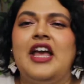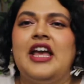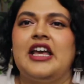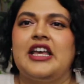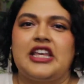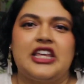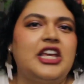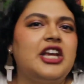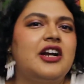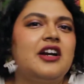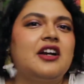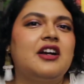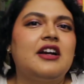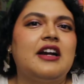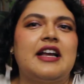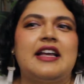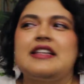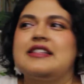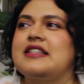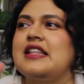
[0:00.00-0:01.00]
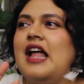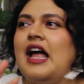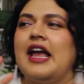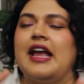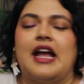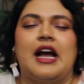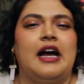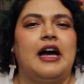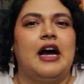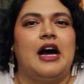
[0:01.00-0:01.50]
here is
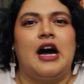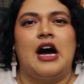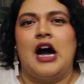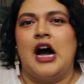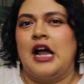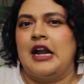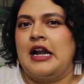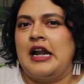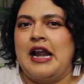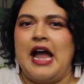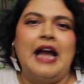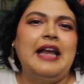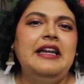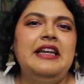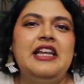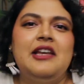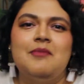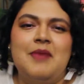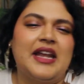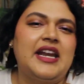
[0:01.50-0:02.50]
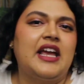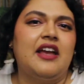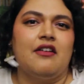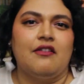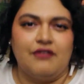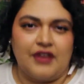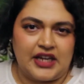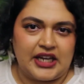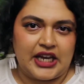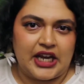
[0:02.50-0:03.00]
like a 90-minute
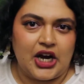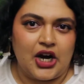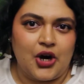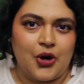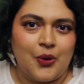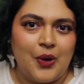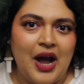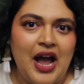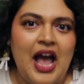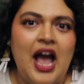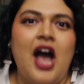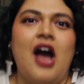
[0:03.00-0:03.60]
video